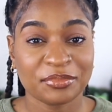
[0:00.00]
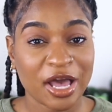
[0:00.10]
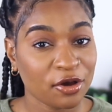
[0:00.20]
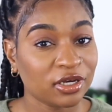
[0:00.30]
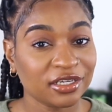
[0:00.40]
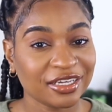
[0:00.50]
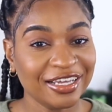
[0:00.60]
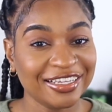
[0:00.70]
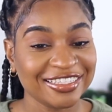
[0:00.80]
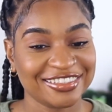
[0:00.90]
power
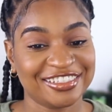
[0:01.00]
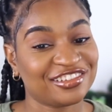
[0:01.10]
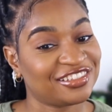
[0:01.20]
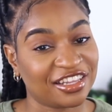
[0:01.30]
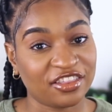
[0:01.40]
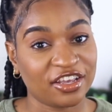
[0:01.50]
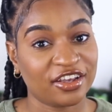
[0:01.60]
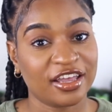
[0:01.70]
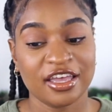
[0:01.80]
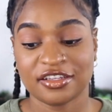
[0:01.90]
to just sit there,